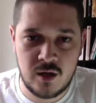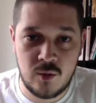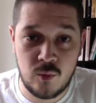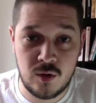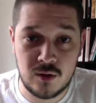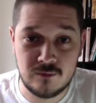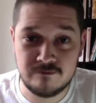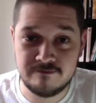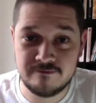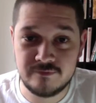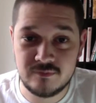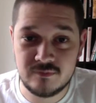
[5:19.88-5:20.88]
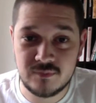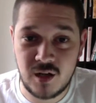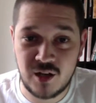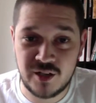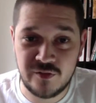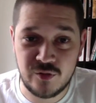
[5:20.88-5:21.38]
well,
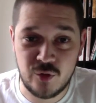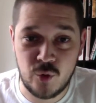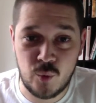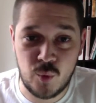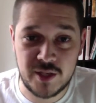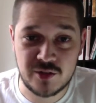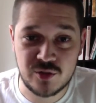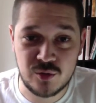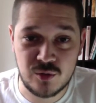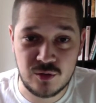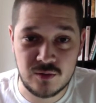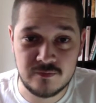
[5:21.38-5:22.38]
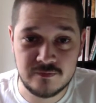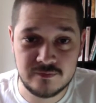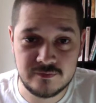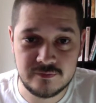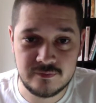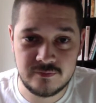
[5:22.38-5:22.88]
I'll give you a quick tour
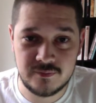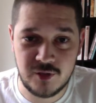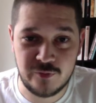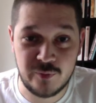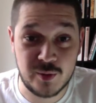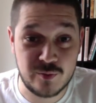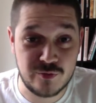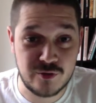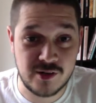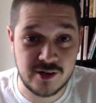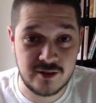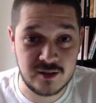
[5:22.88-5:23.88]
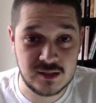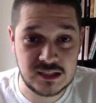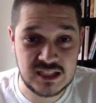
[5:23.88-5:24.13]
of my brew area.